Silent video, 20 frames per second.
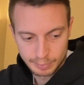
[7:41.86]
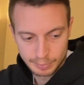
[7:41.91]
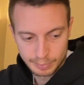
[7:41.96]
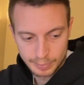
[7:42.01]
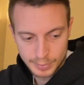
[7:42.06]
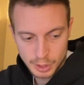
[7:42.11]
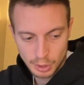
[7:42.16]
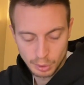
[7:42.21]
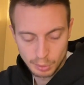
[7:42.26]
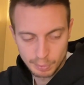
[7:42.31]

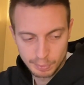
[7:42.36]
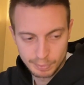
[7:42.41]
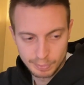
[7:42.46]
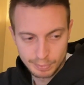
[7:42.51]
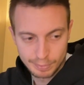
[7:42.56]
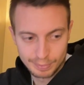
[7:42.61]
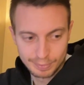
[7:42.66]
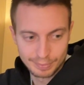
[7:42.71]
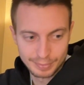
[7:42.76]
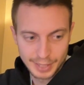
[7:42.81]
so
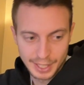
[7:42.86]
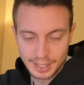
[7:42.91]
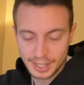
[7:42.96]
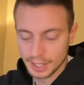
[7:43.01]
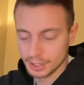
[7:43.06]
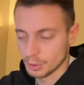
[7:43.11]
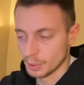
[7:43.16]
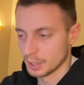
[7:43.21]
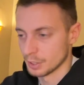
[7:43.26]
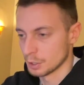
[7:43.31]
they're
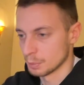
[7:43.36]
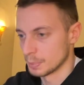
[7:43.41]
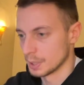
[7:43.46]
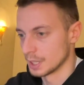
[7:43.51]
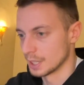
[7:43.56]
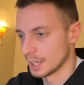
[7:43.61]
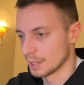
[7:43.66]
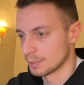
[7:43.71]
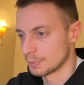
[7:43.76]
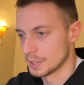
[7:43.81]
not going to be
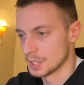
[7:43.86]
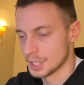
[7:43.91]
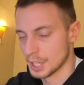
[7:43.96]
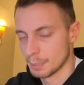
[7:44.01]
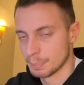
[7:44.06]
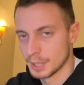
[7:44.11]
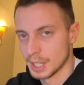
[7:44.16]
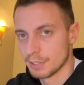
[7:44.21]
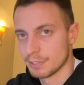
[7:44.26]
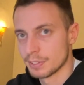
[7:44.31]
that
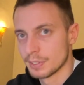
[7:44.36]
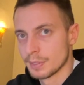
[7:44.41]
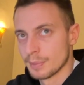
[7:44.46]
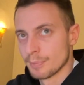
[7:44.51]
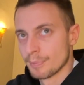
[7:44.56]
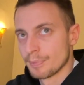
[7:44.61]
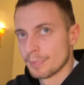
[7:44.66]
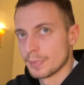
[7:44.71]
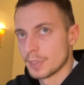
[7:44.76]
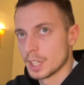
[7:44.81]
receptive.
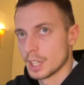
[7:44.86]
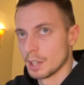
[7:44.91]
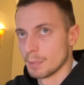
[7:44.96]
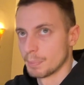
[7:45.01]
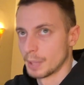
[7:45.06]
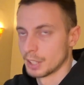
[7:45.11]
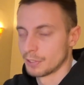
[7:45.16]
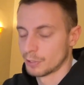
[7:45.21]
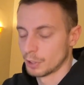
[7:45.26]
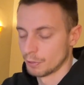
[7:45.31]

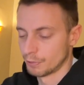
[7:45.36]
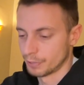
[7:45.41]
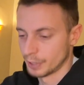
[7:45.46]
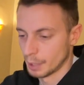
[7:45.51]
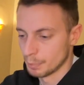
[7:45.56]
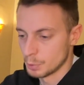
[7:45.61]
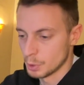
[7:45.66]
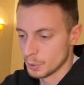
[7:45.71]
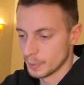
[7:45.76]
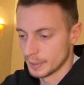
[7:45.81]
But from
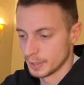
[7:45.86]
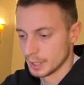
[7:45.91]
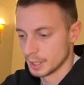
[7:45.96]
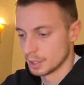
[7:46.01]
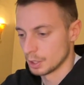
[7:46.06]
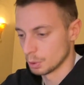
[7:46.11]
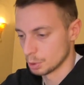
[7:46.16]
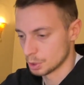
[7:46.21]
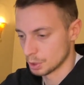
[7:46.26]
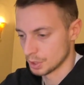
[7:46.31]
February
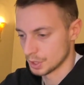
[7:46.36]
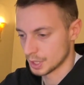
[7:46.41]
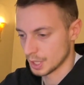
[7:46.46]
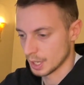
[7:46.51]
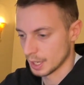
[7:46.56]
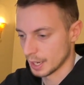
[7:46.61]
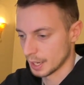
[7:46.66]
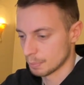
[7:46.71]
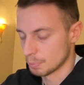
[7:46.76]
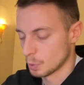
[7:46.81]
you should see
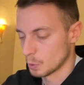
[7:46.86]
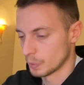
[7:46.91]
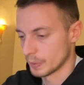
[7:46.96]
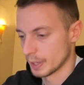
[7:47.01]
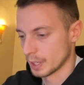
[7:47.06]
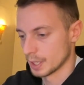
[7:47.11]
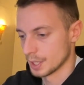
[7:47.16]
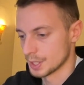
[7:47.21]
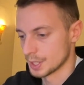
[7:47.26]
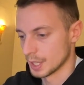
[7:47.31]
like more
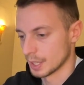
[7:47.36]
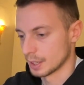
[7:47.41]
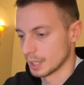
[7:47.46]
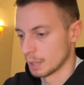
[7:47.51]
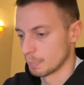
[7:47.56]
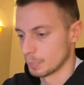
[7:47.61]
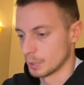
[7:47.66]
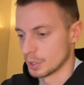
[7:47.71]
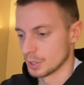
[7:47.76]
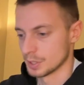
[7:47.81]
realistic
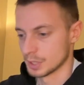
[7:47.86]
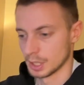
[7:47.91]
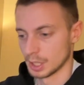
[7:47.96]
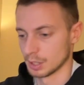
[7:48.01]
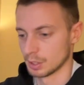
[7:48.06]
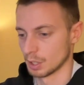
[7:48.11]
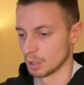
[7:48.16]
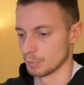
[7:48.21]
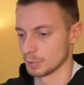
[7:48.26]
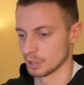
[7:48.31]
numbers in
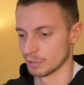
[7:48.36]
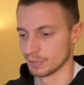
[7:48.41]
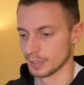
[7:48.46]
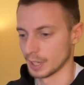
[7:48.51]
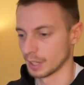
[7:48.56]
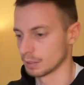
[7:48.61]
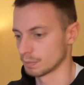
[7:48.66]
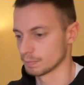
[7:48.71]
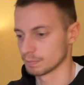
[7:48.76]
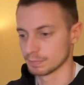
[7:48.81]
terms of
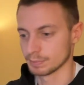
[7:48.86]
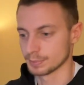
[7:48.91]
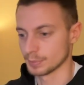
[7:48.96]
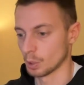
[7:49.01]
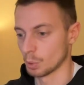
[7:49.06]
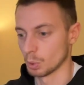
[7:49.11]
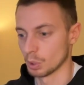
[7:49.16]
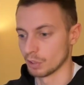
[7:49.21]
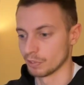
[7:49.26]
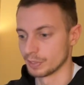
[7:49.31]
like
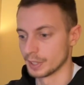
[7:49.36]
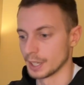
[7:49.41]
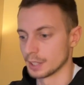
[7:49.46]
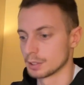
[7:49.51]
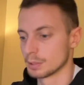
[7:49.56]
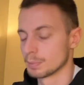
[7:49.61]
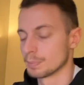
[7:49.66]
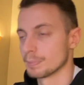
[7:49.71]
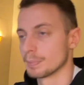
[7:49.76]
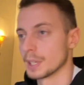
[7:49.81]
all of
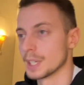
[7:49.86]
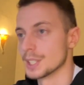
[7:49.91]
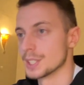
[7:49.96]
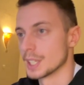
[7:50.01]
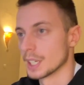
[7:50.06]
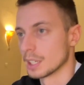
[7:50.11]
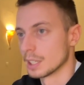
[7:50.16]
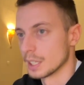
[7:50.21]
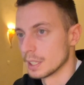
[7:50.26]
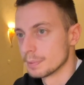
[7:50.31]
that
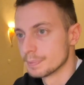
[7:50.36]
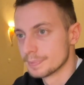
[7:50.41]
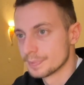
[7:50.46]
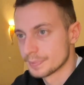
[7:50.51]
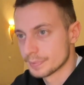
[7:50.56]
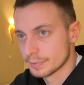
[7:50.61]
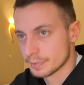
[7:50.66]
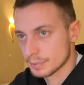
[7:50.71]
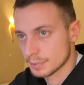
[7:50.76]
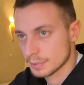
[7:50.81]
basically.
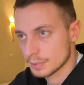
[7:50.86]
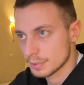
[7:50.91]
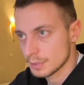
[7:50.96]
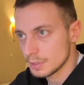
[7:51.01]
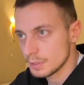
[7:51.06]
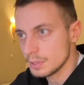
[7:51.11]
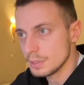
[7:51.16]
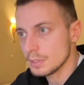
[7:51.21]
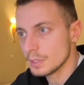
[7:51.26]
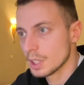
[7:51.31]

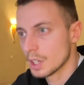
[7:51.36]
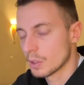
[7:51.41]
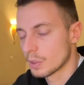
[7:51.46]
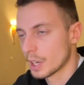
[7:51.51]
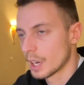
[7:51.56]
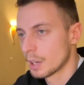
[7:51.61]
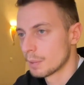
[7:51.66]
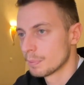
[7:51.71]
Okay.